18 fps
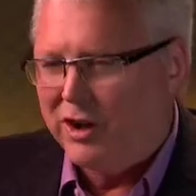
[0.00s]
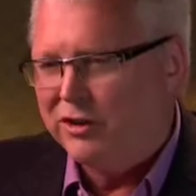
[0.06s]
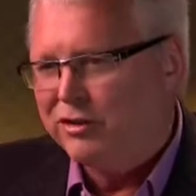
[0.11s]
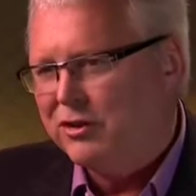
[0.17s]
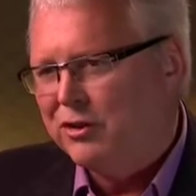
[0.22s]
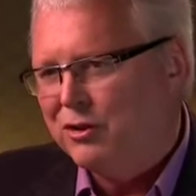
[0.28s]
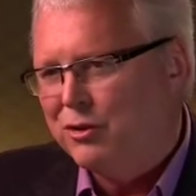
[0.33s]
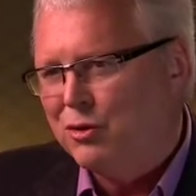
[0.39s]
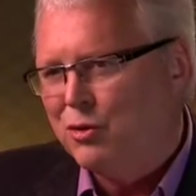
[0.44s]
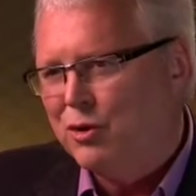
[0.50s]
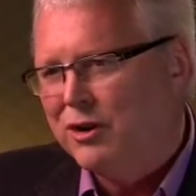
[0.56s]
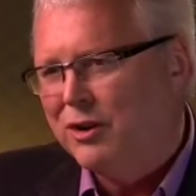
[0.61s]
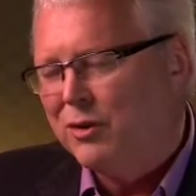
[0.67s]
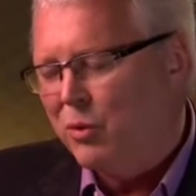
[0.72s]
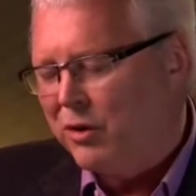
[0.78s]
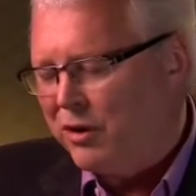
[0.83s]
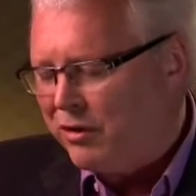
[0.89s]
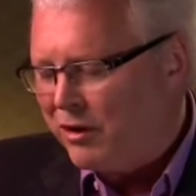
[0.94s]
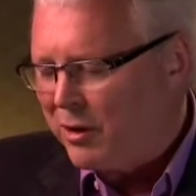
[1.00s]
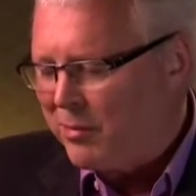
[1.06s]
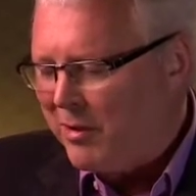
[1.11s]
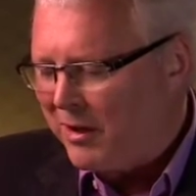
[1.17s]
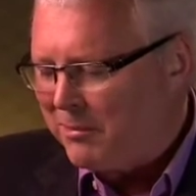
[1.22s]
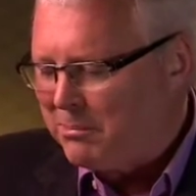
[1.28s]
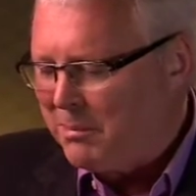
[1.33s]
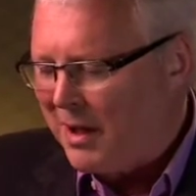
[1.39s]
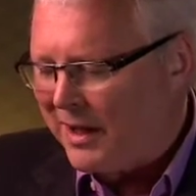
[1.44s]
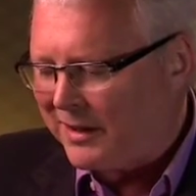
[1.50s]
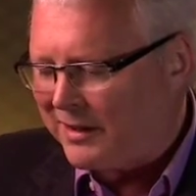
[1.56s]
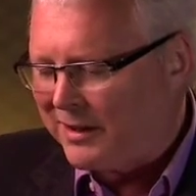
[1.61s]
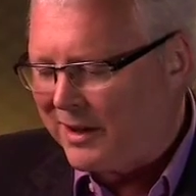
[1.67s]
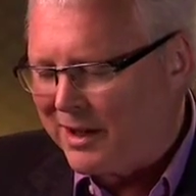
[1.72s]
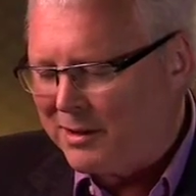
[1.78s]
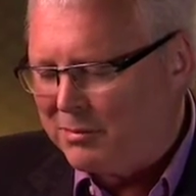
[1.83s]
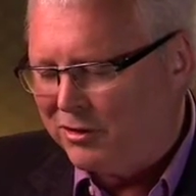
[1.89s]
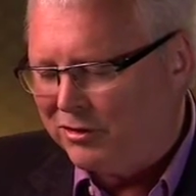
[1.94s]
ask you what you think about Martin
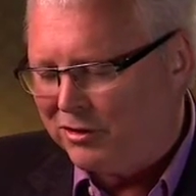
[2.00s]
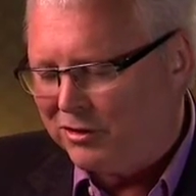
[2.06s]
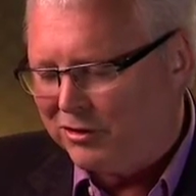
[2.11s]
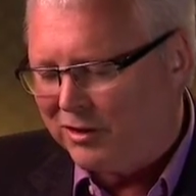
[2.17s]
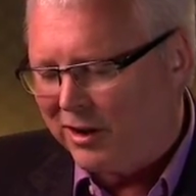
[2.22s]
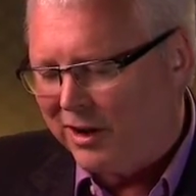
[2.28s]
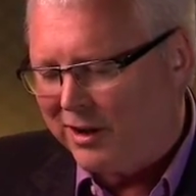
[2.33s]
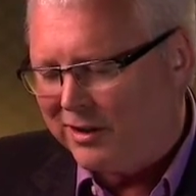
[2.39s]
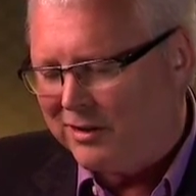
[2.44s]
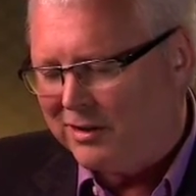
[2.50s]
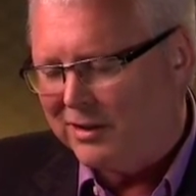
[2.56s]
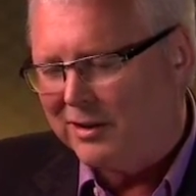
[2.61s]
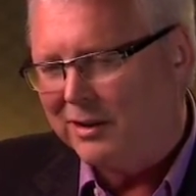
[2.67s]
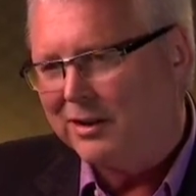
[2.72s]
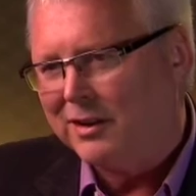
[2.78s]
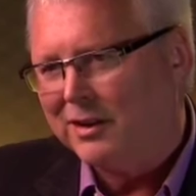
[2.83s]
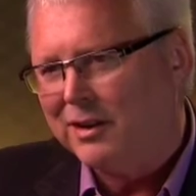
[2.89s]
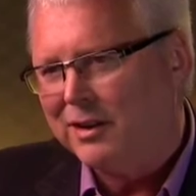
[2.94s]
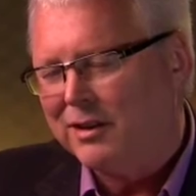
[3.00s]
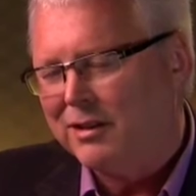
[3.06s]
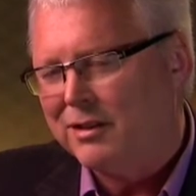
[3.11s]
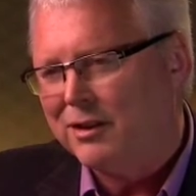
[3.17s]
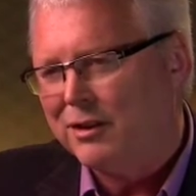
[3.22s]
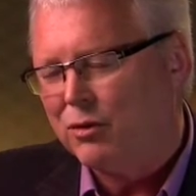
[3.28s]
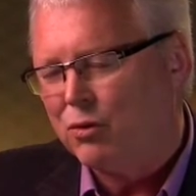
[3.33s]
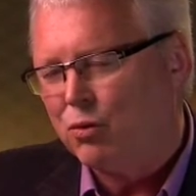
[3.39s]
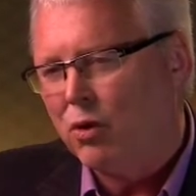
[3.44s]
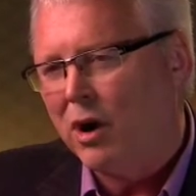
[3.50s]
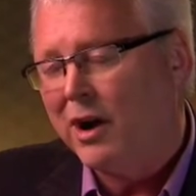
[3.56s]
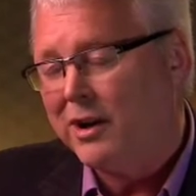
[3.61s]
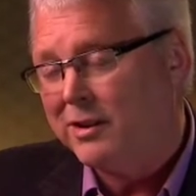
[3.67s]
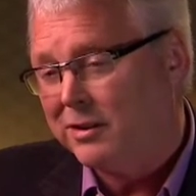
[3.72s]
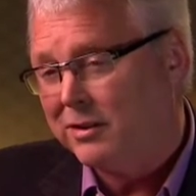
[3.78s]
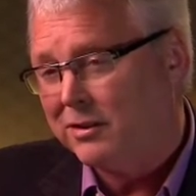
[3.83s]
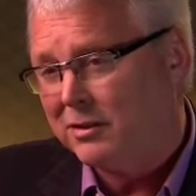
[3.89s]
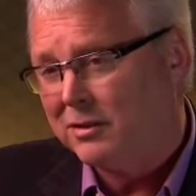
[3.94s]
Amos's idea that
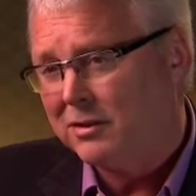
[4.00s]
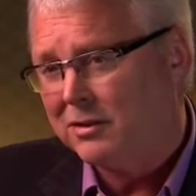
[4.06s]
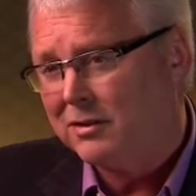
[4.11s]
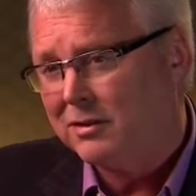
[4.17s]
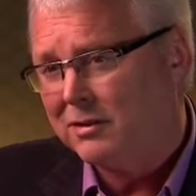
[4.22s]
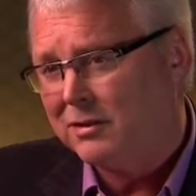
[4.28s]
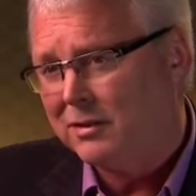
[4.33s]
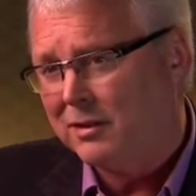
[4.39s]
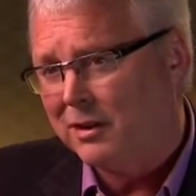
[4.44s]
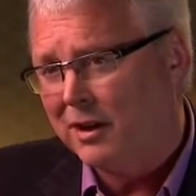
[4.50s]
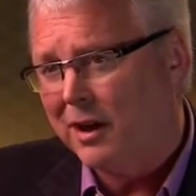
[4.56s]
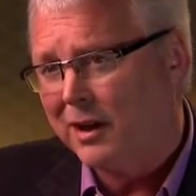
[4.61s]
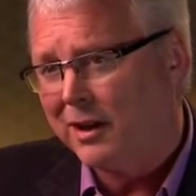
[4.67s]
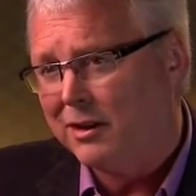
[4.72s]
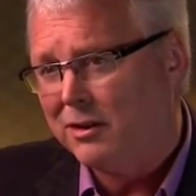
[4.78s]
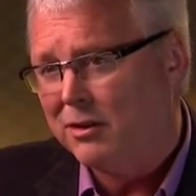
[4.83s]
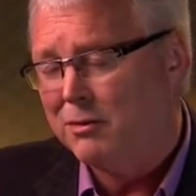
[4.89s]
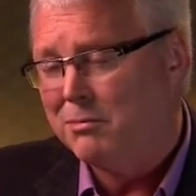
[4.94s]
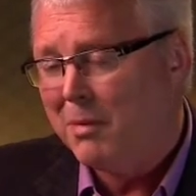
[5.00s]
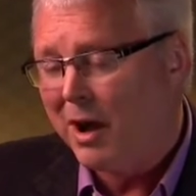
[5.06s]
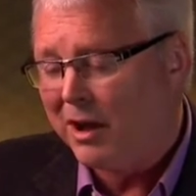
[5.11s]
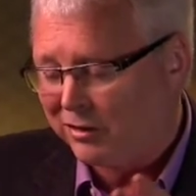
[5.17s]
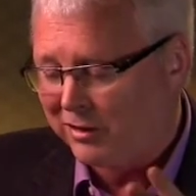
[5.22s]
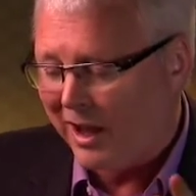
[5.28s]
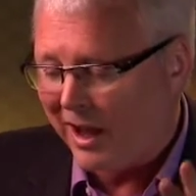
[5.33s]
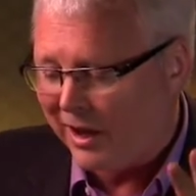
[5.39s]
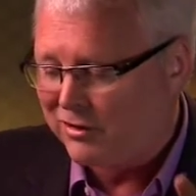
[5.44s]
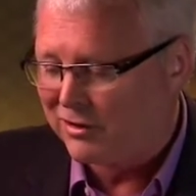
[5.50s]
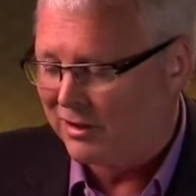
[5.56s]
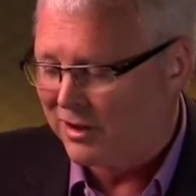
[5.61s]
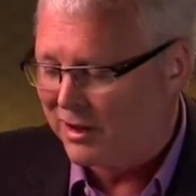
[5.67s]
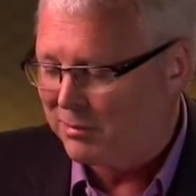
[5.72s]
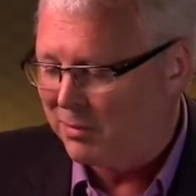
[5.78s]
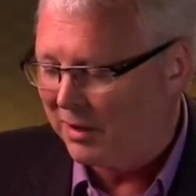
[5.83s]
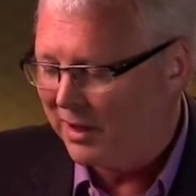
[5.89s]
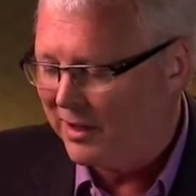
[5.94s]
writers like you must
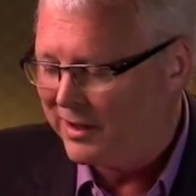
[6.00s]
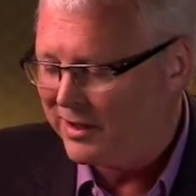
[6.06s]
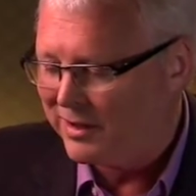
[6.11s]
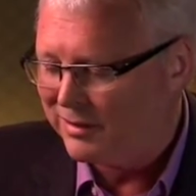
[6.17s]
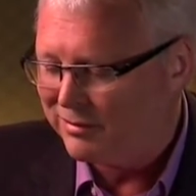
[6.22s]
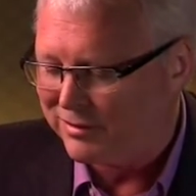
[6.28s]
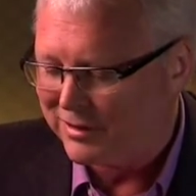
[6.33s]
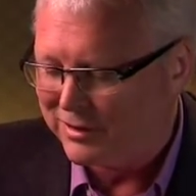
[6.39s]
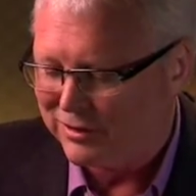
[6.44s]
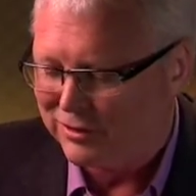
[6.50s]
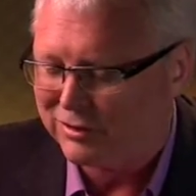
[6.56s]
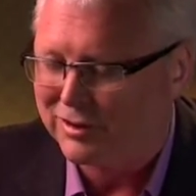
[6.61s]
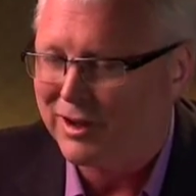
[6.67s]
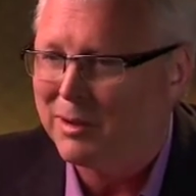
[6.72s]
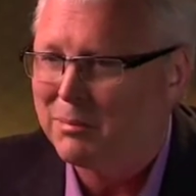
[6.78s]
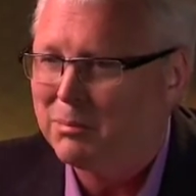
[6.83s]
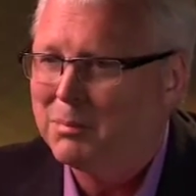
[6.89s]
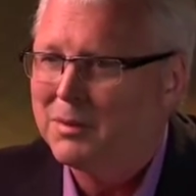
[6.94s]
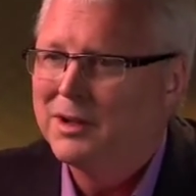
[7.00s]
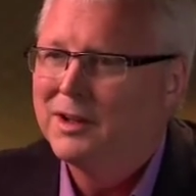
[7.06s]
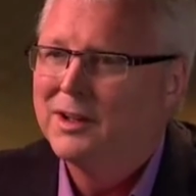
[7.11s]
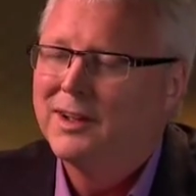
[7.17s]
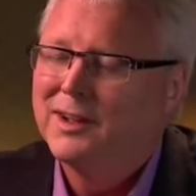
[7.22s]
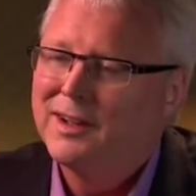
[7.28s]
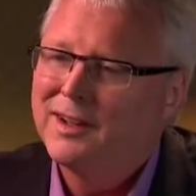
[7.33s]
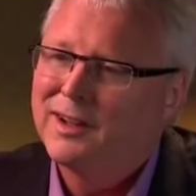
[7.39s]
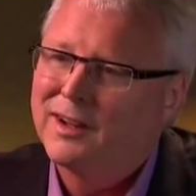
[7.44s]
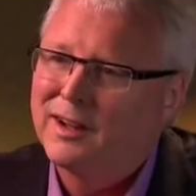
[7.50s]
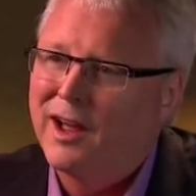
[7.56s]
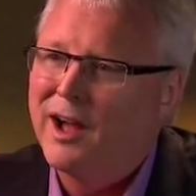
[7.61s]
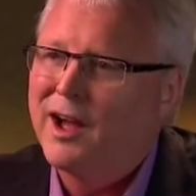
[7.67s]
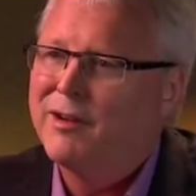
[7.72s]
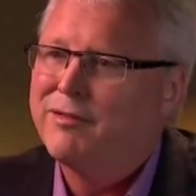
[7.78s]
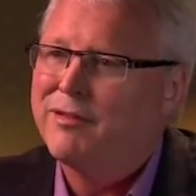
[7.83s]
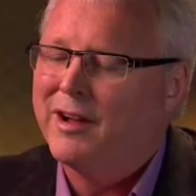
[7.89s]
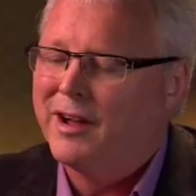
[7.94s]
actually believe in some
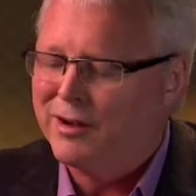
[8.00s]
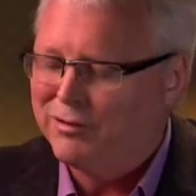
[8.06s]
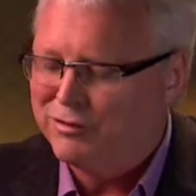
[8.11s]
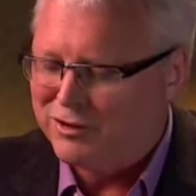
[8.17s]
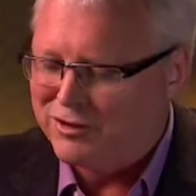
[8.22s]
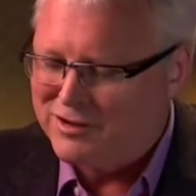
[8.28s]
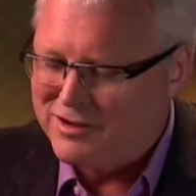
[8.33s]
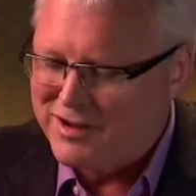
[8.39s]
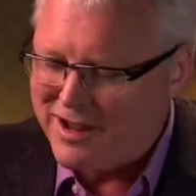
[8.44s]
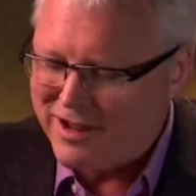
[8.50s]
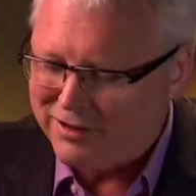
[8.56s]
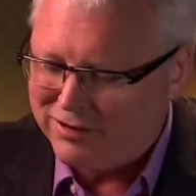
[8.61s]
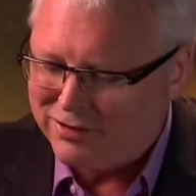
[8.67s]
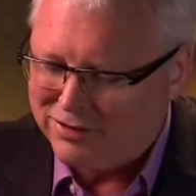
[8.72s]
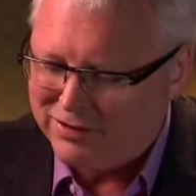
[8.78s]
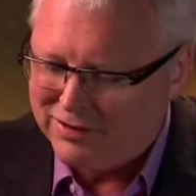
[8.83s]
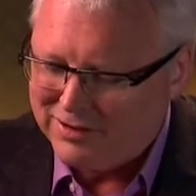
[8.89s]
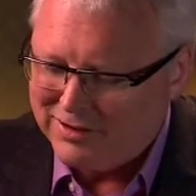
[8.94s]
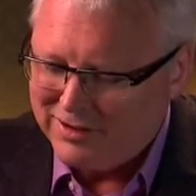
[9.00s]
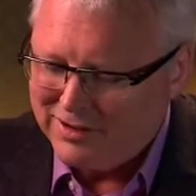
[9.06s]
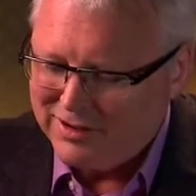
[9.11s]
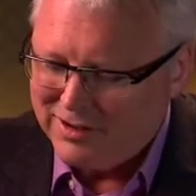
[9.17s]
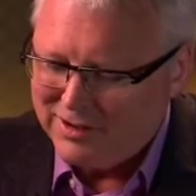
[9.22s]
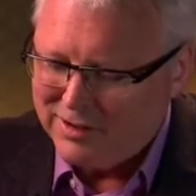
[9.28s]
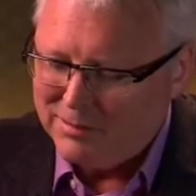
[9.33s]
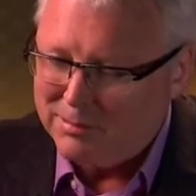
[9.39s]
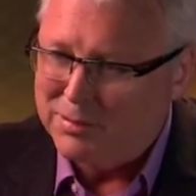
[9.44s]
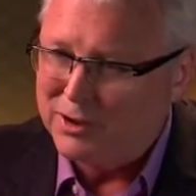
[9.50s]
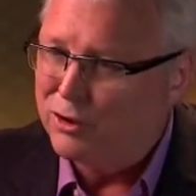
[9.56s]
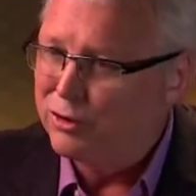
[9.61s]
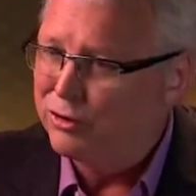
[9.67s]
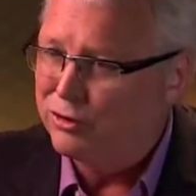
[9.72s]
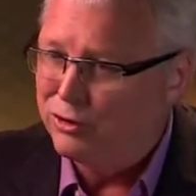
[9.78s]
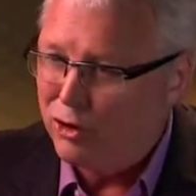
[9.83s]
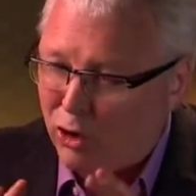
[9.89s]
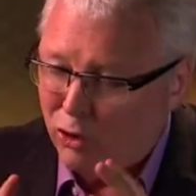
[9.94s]
life after death,
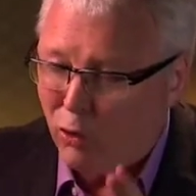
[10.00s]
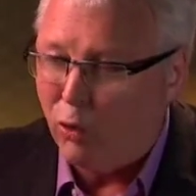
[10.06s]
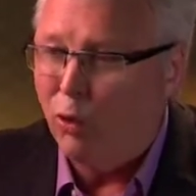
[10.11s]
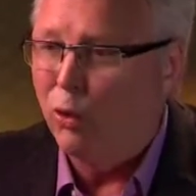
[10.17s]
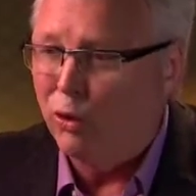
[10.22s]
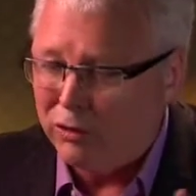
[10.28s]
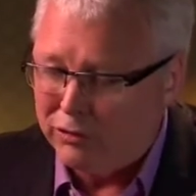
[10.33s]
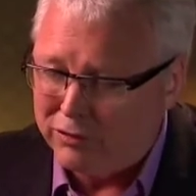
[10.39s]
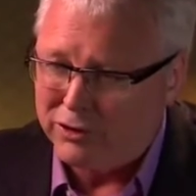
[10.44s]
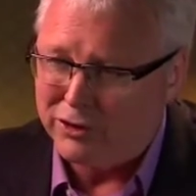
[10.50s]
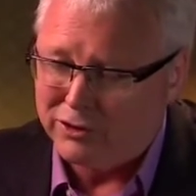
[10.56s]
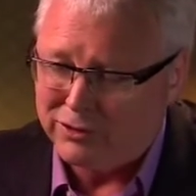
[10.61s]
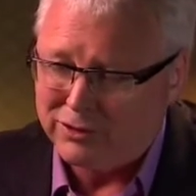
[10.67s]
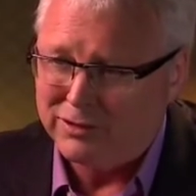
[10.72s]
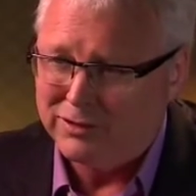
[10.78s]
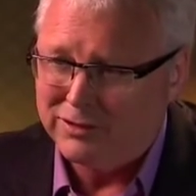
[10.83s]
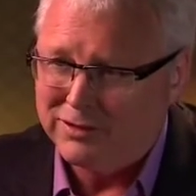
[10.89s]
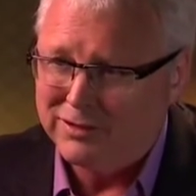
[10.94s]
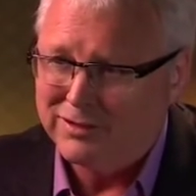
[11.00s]
because not all of you,